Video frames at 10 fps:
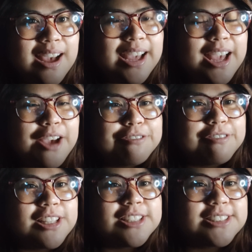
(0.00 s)
have
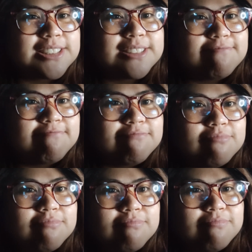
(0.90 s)
this
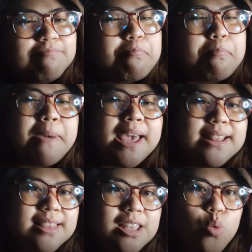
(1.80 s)

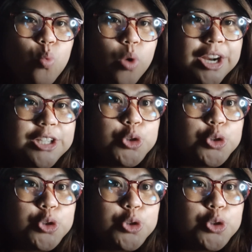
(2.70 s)
pending work